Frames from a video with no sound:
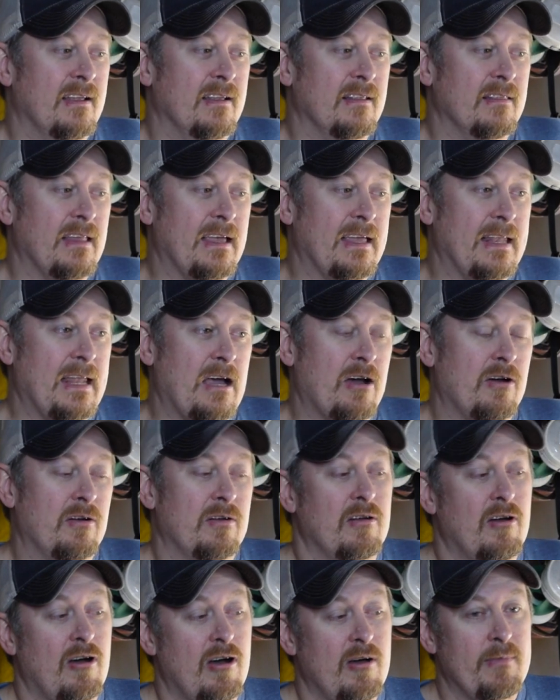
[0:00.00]
laid
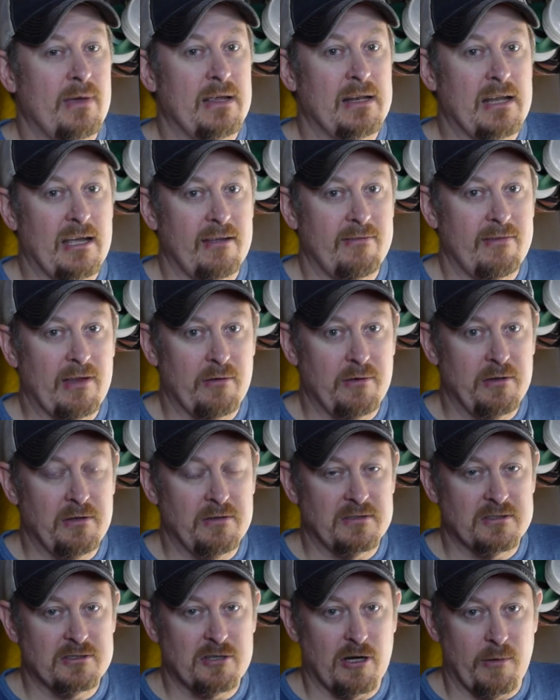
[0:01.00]
out on my knife, I would
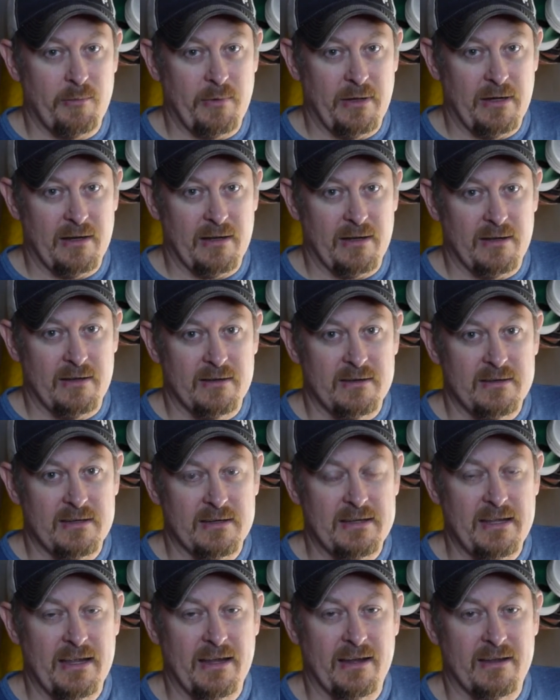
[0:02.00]
use the Sharpie
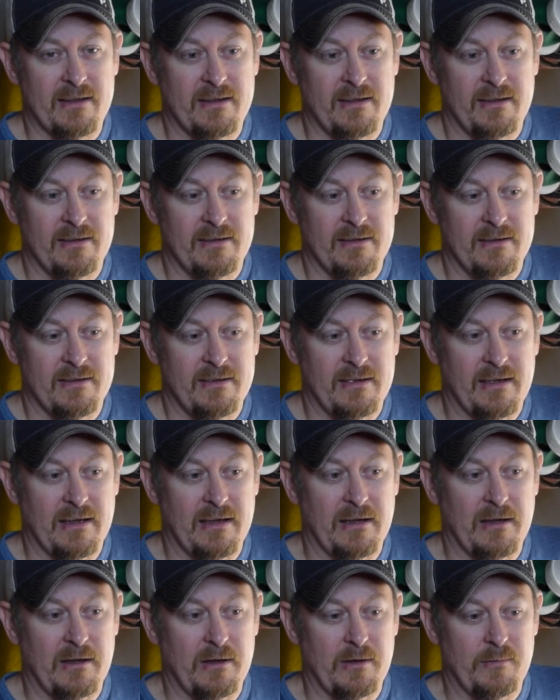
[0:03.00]

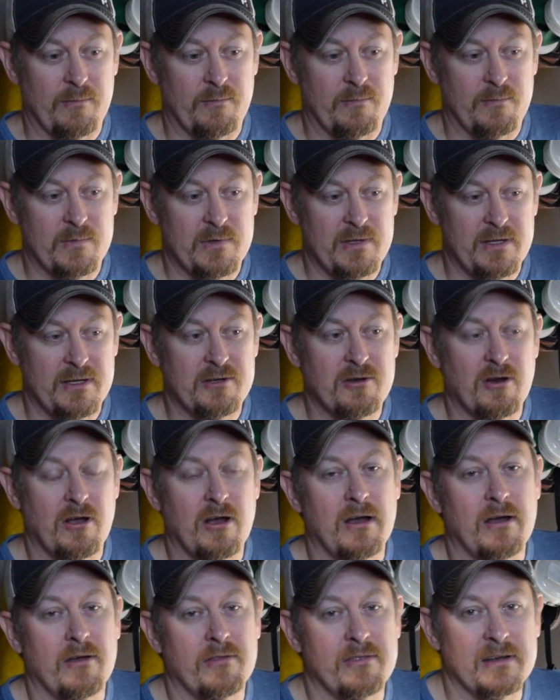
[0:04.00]
to draw
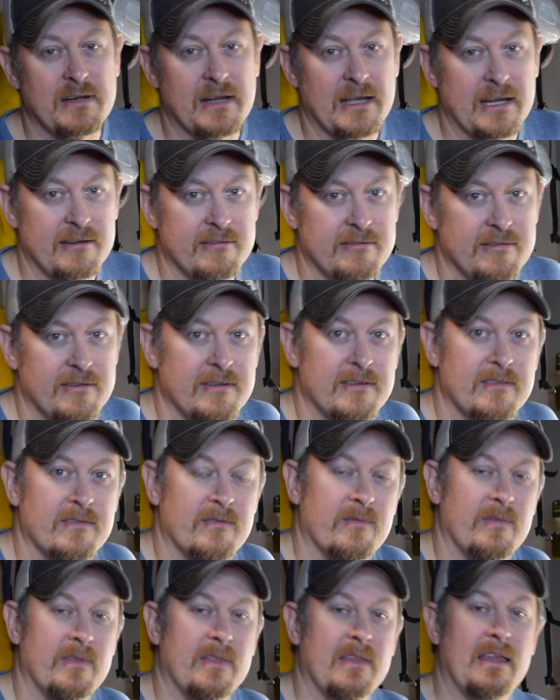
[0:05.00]
out the knife
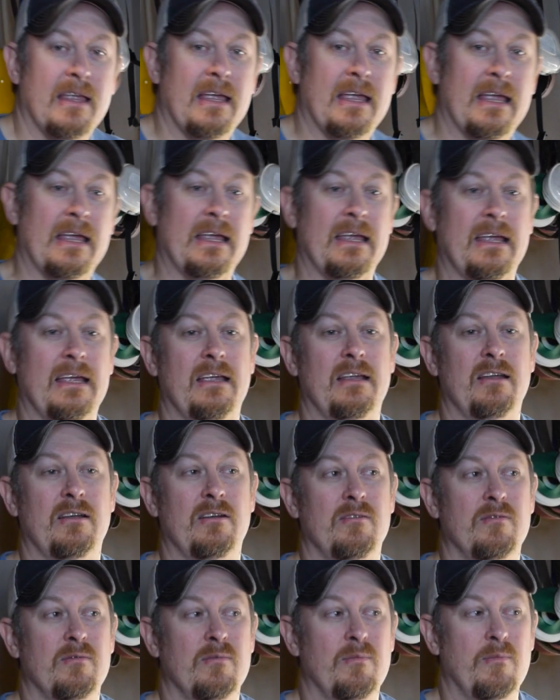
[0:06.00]

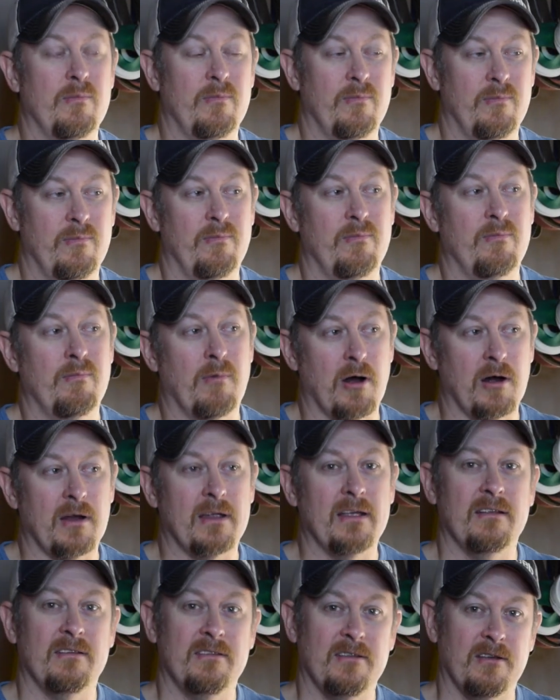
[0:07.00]
and mark
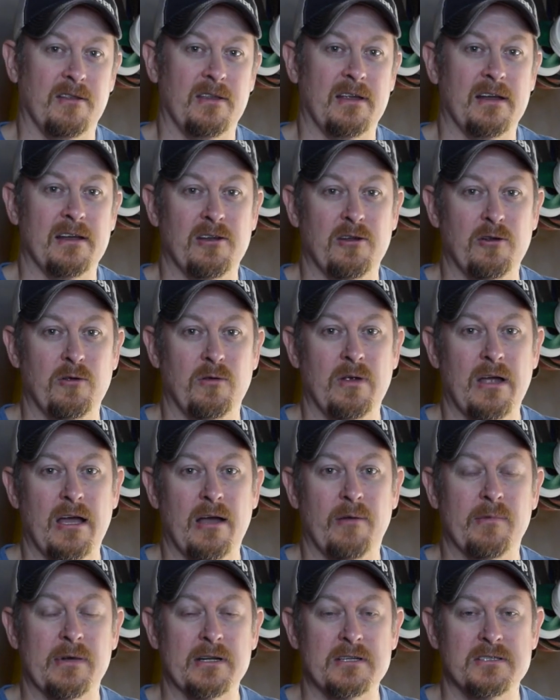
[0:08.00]
it so that I knew
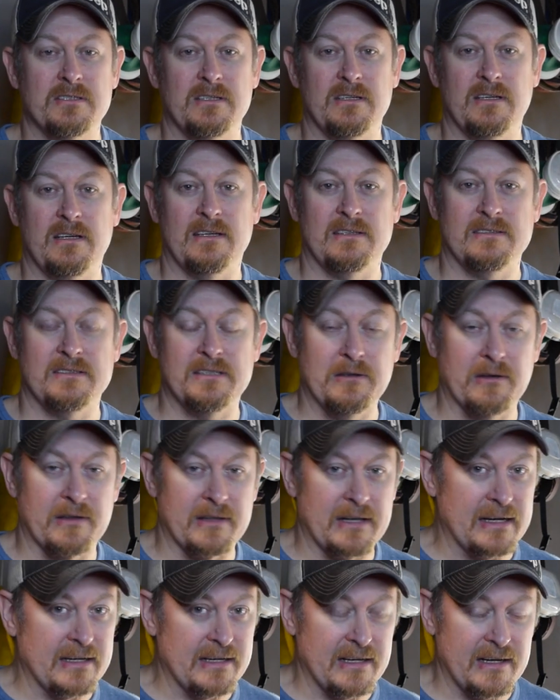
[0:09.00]
how much steel
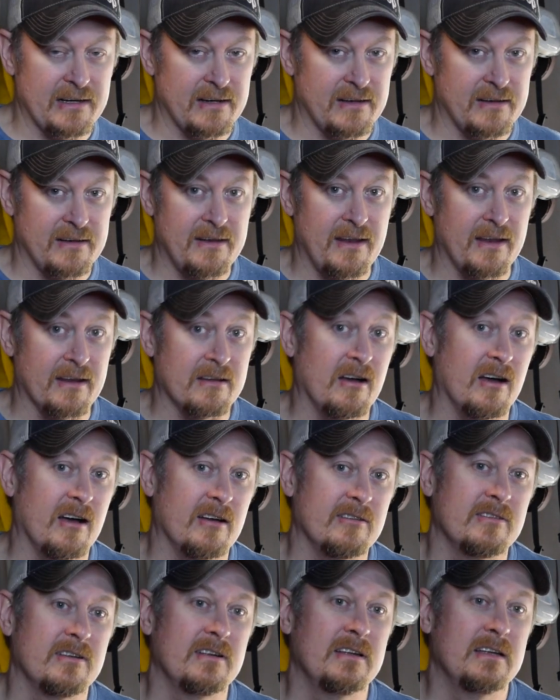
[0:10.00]
that I needed to take
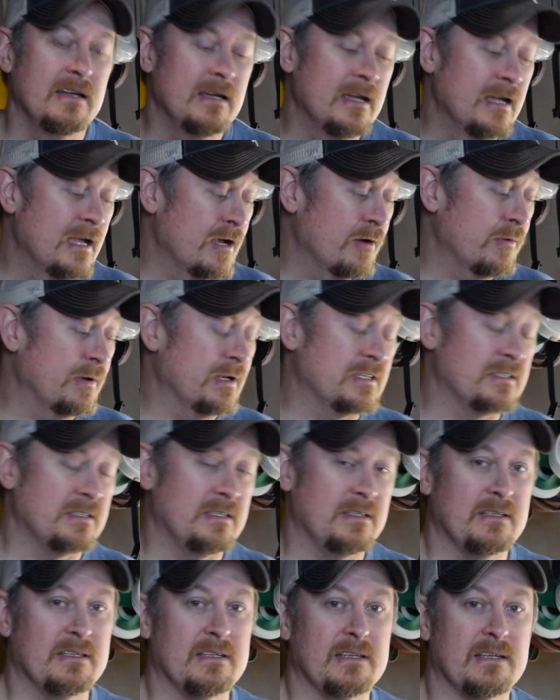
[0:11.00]
off, which
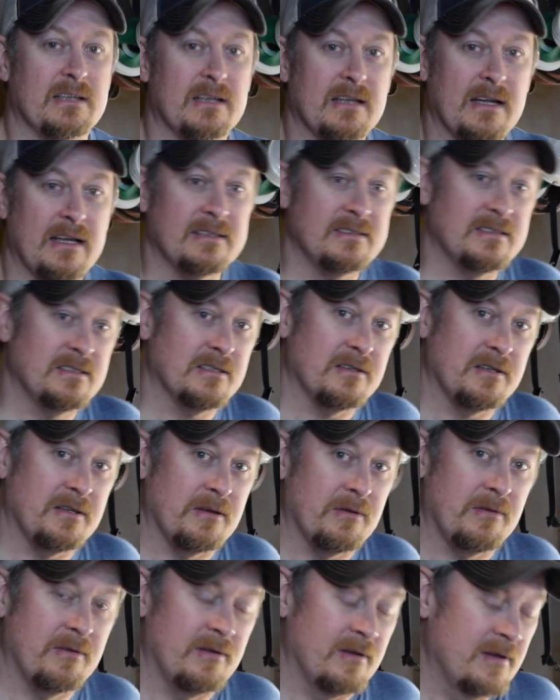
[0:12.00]
I still
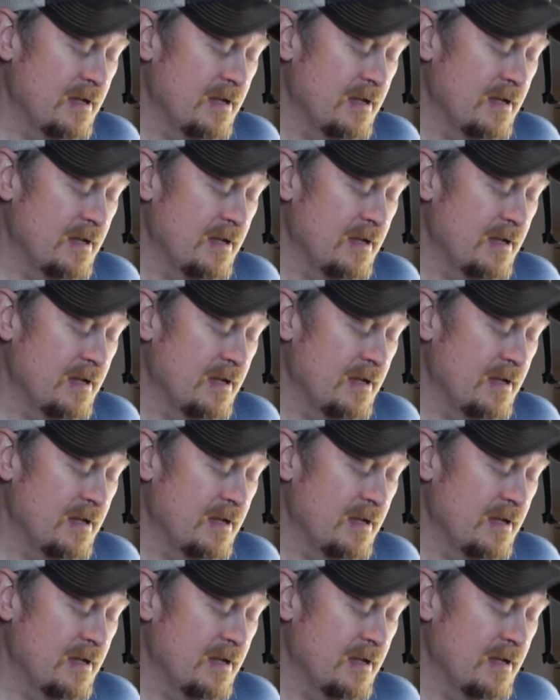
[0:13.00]
use.